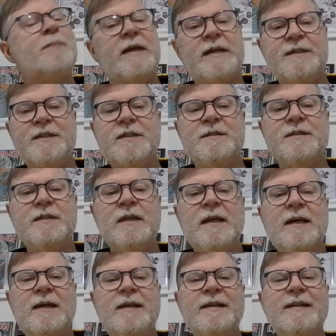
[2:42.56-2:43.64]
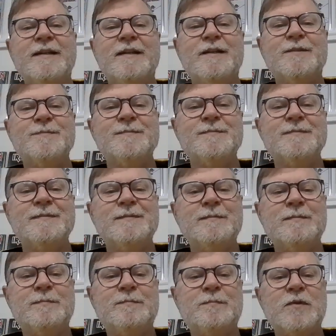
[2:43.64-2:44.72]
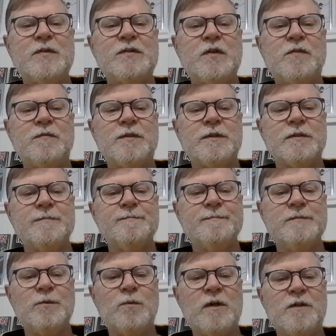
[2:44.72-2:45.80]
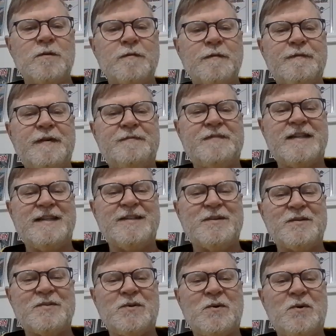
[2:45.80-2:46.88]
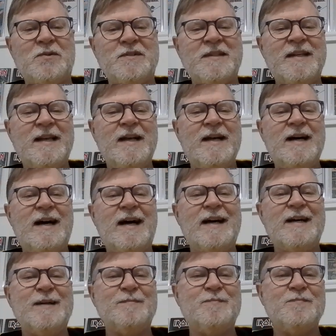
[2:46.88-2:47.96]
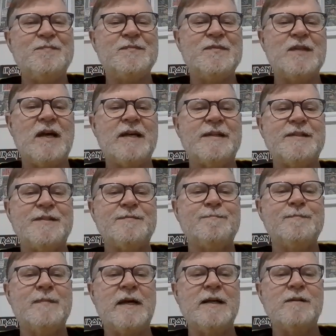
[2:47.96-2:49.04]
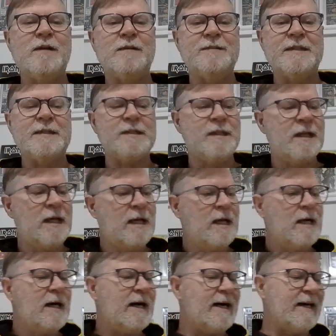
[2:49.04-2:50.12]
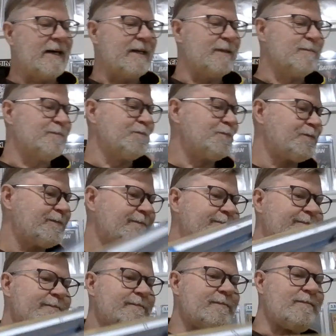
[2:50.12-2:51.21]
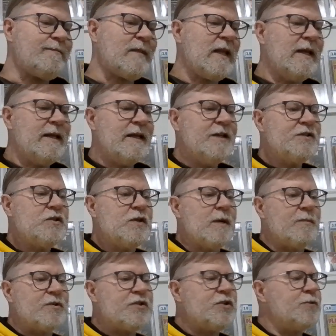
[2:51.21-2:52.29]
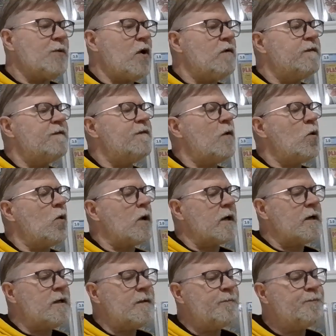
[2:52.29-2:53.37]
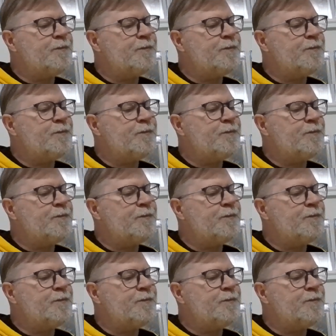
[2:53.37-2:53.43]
pages, you know, books well over 50 years old. Um, I love it. Um, issue number 204